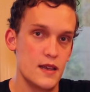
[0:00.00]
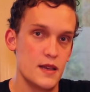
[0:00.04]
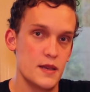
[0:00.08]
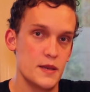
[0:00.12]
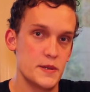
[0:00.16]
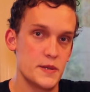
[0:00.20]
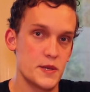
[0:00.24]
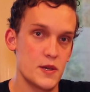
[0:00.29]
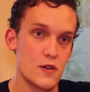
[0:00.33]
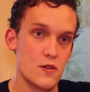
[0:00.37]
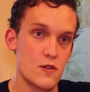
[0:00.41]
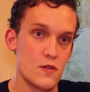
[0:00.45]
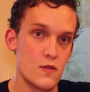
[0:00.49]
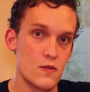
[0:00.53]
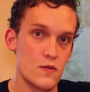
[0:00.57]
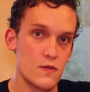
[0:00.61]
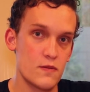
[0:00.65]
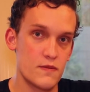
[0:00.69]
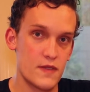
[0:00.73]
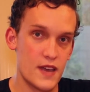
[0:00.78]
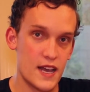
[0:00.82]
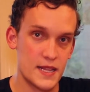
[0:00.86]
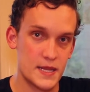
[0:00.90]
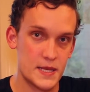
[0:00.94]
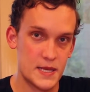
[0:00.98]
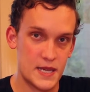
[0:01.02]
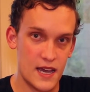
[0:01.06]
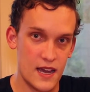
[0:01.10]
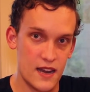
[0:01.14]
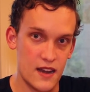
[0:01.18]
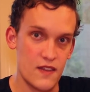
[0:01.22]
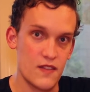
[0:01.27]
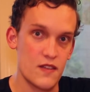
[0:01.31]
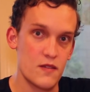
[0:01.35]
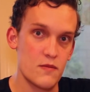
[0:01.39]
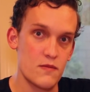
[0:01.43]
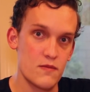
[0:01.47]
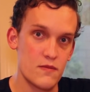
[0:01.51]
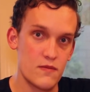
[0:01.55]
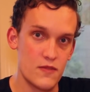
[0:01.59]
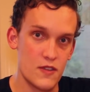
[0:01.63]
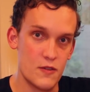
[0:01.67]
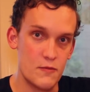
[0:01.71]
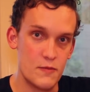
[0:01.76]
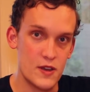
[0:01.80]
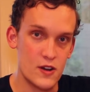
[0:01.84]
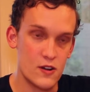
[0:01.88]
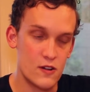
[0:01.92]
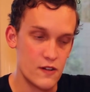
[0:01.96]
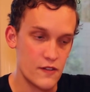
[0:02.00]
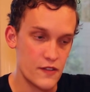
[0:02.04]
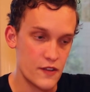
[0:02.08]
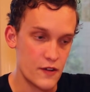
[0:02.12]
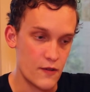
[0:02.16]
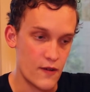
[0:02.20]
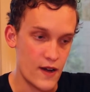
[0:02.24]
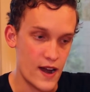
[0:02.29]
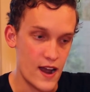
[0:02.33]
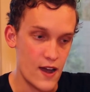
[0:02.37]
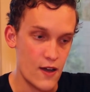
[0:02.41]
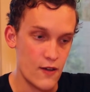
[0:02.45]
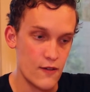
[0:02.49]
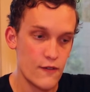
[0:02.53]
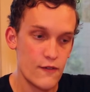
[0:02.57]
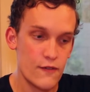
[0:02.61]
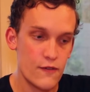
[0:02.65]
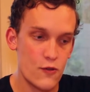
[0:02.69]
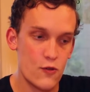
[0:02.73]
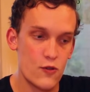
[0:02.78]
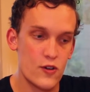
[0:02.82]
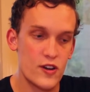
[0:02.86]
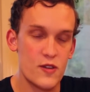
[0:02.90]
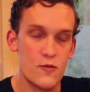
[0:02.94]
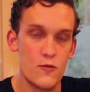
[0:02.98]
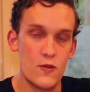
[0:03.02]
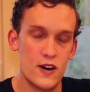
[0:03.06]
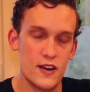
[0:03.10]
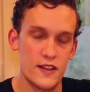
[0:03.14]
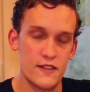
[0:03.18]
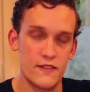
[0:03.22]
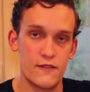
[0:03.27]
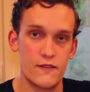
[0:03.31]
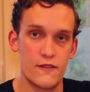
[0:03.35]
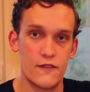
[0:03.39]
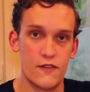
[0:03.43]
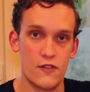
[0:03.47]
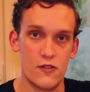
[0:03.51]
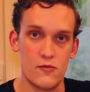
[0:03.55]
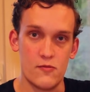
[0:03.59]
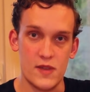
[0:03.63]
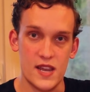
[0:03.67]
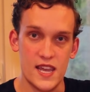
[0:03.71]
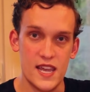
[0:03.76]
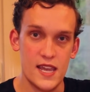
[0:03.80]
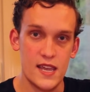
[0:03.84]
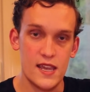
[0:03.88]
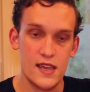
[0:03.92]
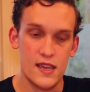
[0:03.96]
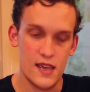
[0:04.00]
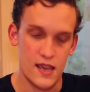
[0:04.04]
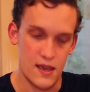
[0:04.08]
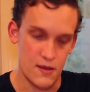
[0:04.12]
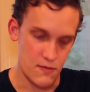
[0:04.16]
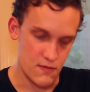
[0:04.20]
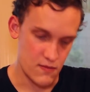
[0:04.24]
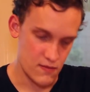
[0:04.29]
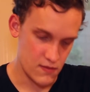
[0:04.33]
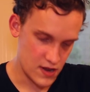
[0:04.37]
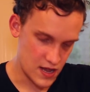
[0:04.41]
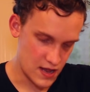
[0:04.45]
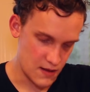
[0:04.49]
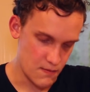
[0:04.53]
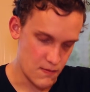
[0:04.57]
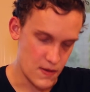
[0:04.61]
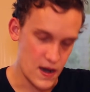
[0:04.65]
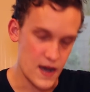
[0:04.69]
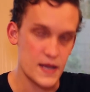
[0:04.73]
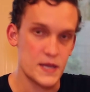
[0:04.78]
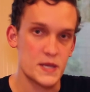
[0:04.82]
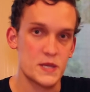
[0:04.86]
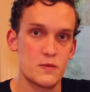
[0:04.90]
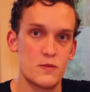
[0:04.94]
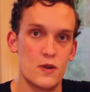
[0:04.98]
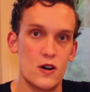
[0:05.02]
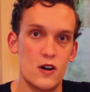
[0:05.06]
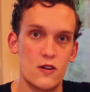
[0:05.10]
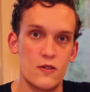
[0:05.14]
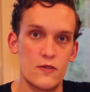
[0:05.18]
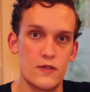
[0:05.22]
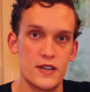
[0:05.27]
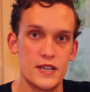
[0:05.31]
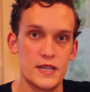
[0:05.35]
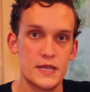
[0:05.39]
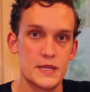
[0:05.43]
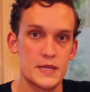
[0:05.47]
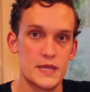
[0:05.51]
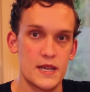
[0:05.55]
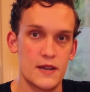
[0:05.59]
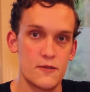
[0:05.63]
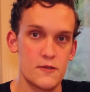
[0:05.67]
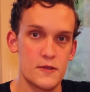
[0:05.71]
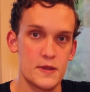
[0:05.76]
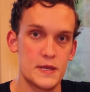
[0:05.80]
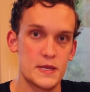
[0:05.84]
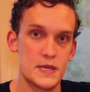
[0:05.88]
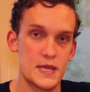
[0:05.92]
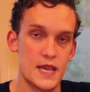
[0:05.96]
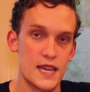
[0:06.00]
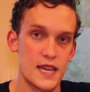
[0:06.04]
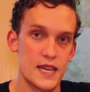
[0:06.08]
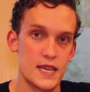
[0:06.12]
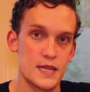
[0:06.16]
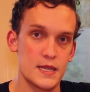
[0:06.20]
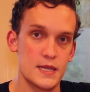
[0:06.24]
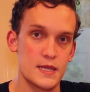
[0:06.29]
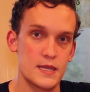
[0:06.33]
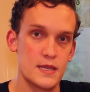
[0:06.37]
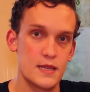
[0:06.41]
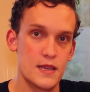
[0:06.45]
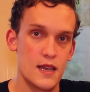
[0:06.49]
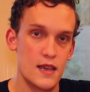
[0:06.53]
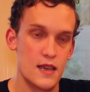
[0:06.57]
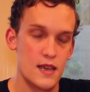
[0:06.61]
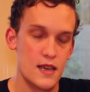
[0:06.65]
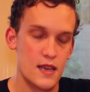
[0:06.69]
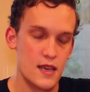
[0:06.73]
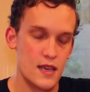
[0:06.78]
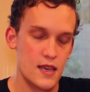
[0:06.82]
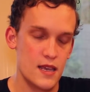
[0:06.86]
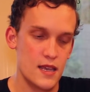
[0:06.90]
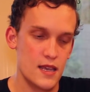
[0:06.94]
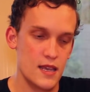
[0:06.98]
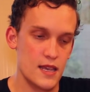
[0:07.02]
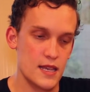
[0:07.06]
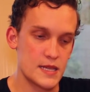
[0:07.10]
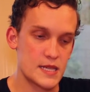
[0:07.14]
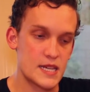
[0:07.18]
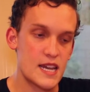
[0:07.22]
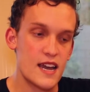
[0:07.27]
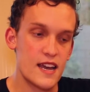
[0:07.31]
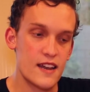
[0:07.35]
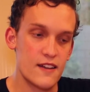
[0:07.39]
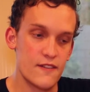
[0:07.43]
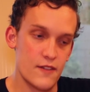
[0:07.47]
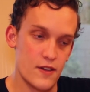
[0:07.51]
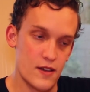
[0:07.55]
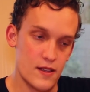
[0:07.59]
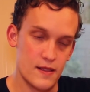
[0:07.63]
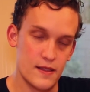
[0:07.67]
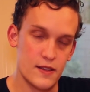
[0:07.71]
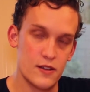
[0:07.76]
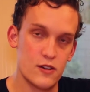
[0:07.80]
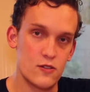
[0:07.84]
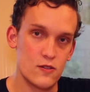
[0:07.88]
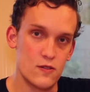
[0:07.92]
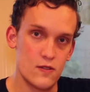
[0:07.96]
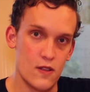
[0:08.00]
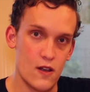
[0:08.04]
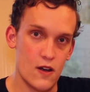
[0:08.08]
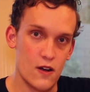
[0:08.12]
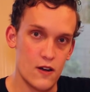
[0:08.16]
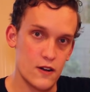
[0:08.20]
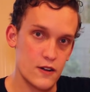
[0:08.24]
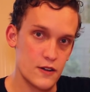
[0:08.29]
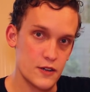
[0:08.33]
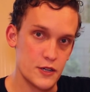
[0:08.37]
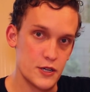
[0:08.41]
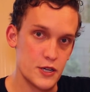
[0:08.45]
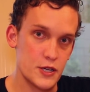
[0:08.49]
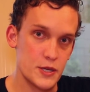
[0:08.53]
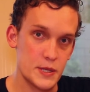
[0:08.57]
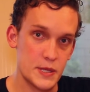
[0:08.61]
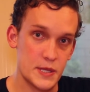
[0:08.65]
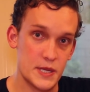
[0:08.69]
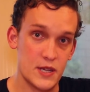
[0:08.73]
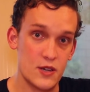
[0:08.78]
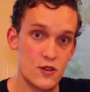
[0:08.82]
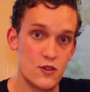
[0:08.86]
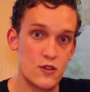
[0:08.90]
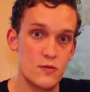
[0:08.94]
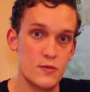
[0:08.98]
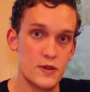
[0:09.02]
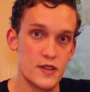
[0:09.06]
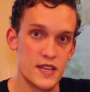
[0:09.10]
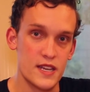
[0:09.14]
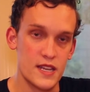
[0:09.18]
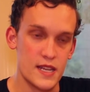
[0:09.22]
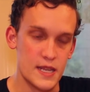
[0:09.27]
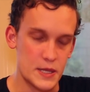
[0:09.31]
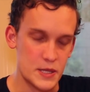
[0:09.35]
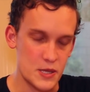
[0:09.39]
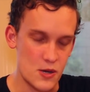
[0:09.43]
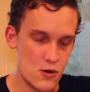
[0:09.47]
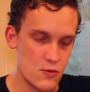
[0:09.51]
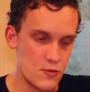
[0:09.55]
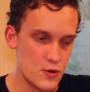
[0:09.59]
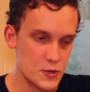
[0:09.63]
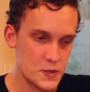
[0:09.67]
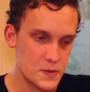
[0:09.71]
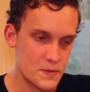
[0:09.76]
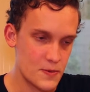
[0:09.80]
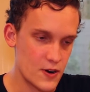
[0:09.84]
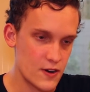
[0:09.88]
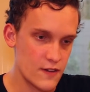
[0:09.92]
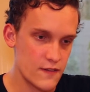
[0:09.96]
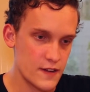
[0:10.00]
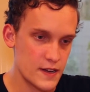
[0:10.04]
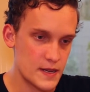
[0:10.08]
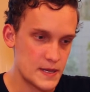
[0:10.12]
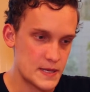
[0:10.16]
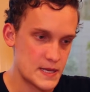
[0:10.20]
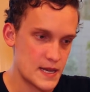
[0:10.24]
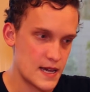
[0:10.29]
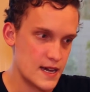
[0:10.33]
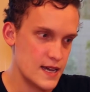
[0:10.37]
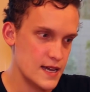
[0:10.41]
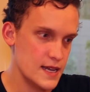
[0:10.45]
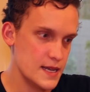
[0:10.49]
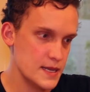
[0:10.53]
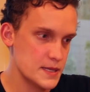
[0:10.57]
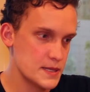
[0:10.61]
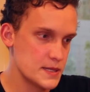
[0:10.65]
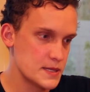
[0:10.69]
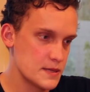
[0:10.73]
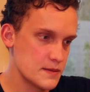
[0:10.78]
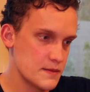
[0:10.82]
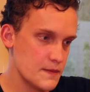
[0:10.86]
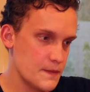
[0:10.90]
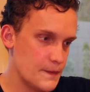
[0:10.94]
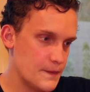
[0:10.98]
so that's kind of the middle of the ground. 41 for me and my small wrists, I would say, is kind of a little large still, but it's almost perfect size.